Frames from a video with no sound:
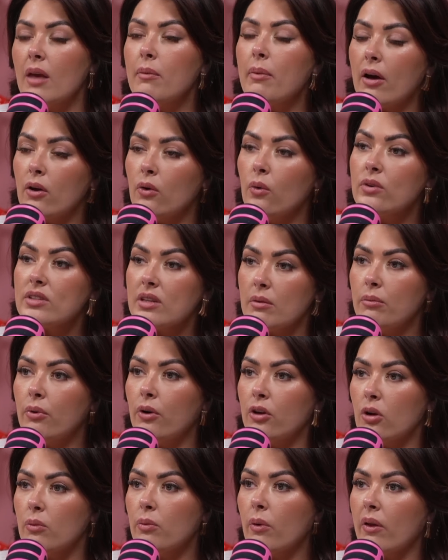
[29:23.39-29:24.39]
but I know at some
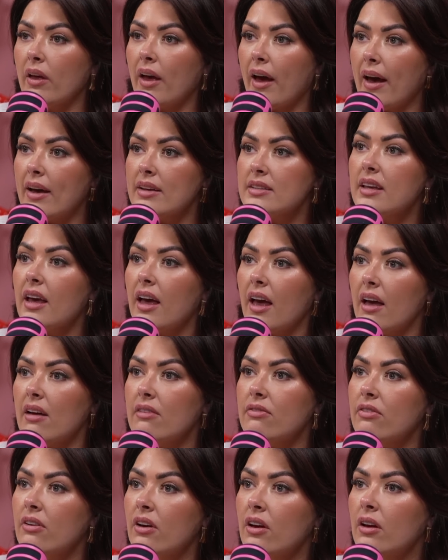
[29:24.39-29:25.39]
point you'll probably ask
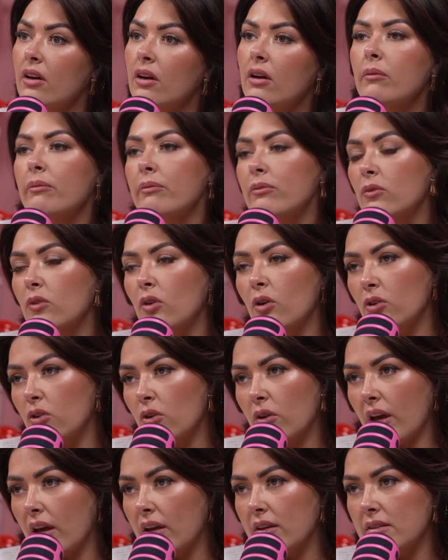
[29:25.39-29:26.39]
if, not you
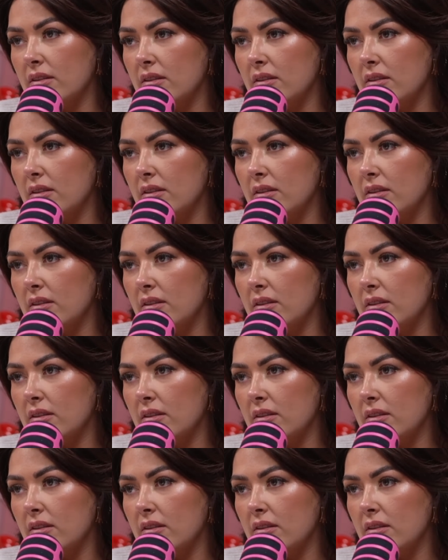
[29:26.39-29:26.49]
guys.